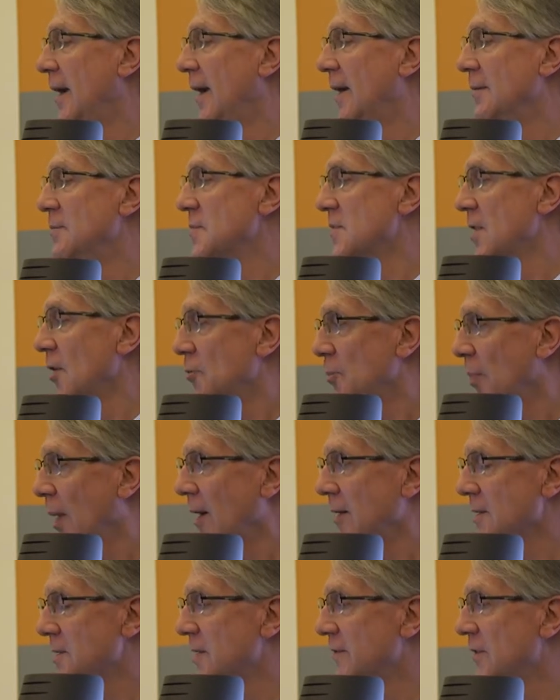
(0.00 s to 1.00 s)
Um, so
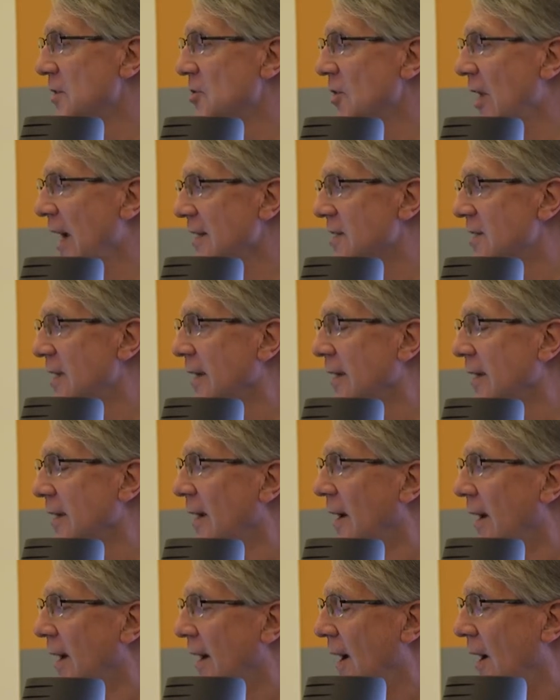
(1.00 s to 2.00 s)
part of attracting
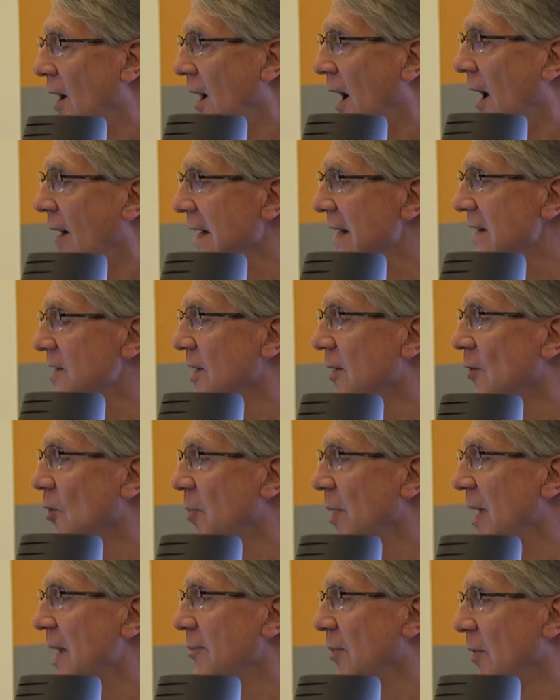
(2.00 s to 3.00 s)
uh, highly
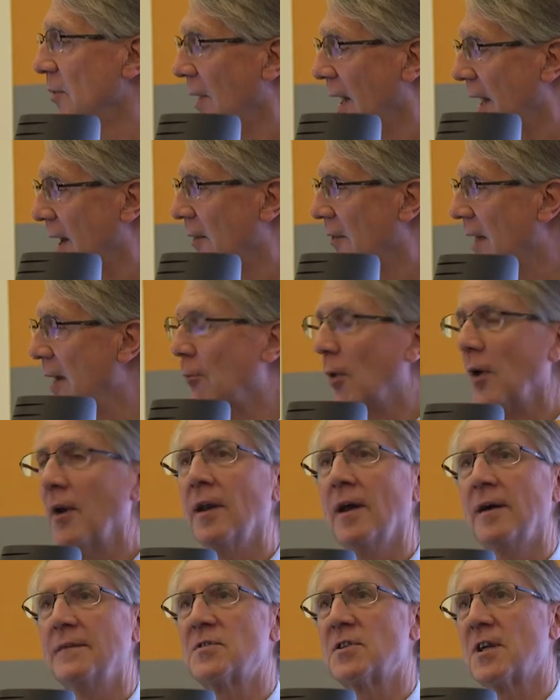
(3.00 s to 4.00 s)
skilled people, they
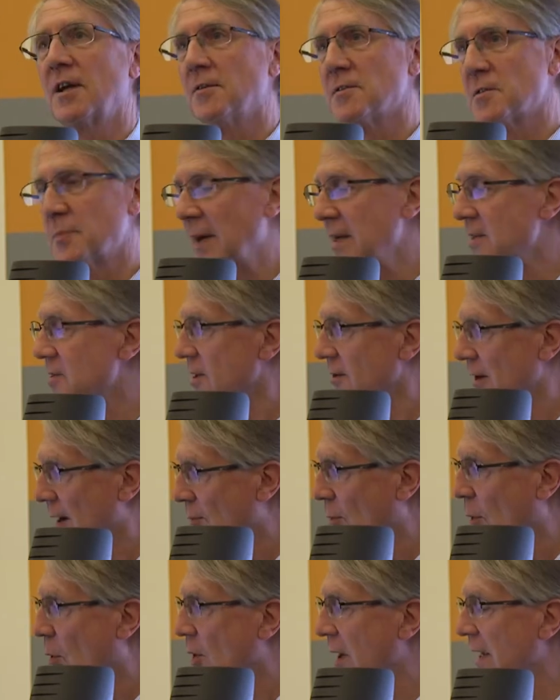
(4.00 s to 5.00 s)
want lifestyles based
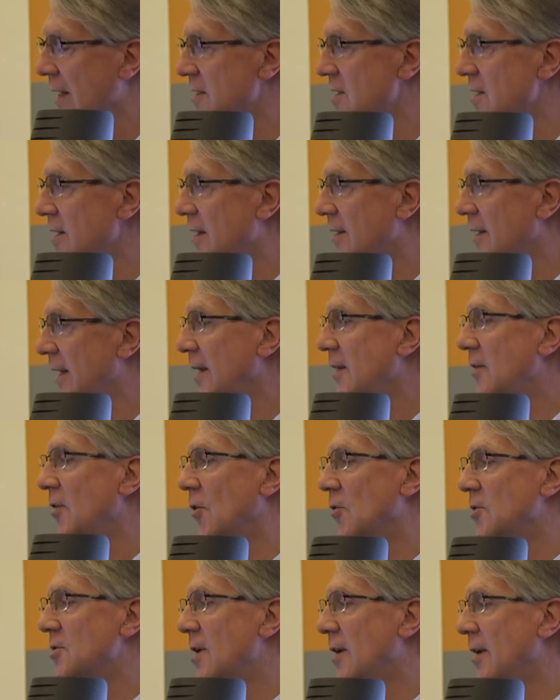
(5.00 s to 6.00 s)
around walking, cycling,
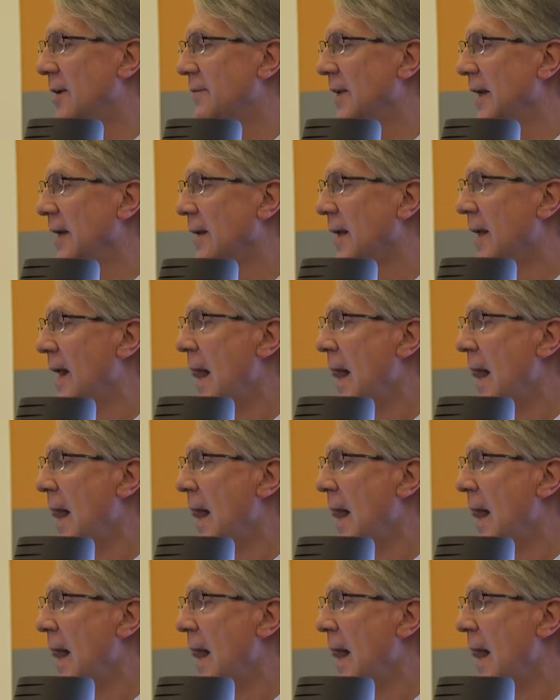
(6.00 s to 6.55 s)
not driving.